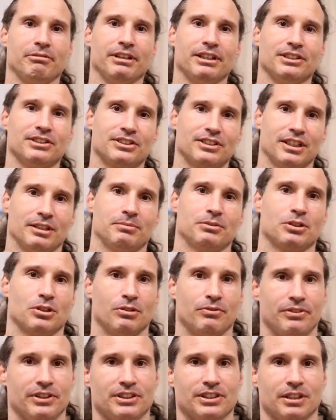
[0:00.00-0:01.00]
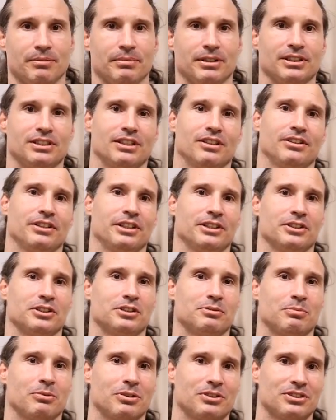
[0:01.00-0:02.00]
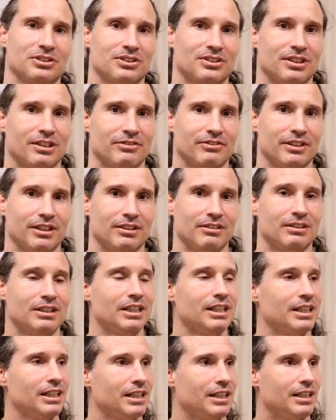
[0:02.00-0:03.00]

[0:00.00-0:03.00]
wins type trophy type mentality in the sports and stuff now,